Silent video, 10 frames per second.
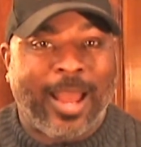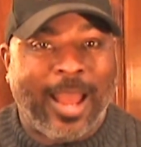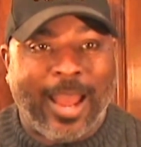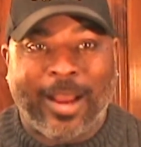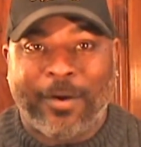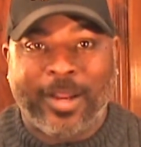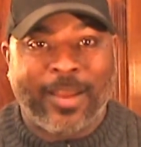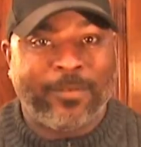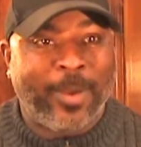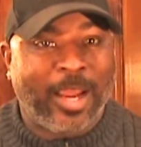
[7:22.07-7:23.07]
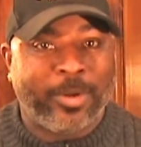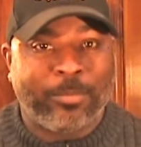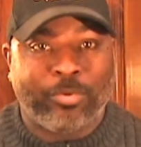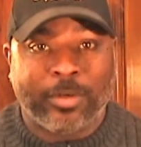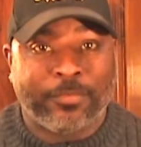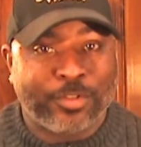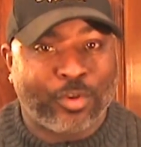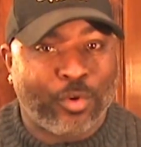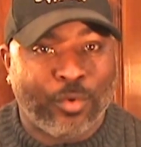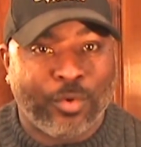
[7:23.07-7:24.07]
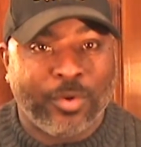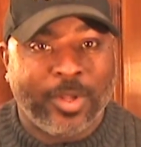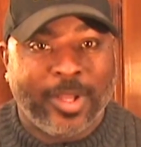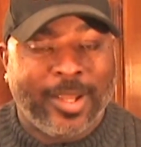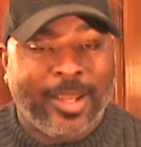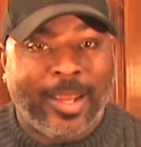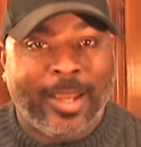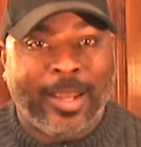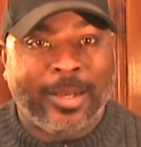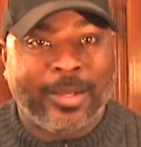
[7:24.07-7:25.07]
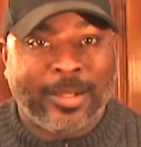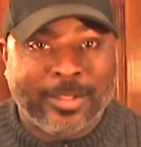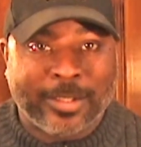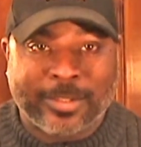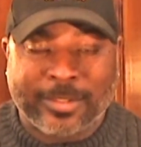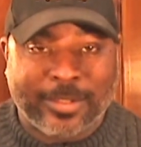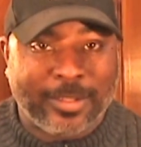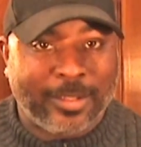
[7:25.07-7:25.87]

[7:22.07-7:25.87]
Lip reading: I already have a MacBook Pro for school, and it just,